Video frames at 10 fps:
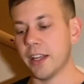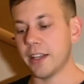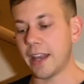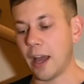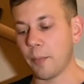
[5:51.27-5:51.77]

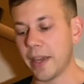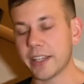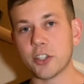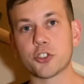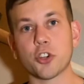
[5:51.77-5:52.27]
Now,
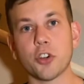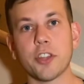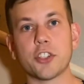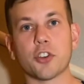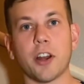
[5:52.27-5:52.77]
making sure
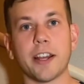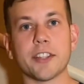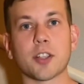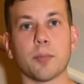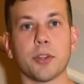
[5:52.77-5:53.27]
that your honey is
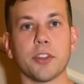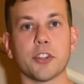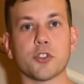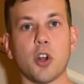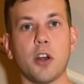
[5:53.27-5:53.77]
completely
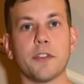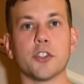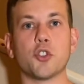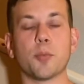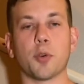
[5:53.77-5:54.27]
dissolved is
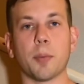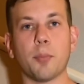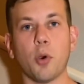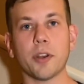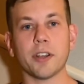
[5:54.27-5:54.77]
super
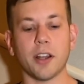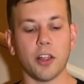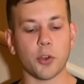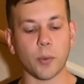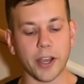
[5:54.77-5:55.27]
important.
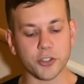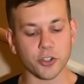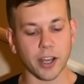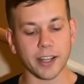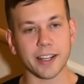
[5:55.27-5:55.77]
Otherwise, you're
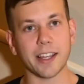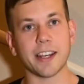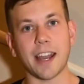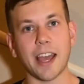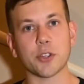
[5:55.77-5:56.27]
not gonna get an
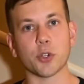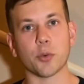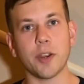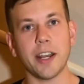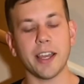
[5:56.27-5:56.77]
accurate
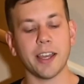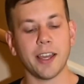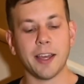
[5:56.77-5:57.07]
reading.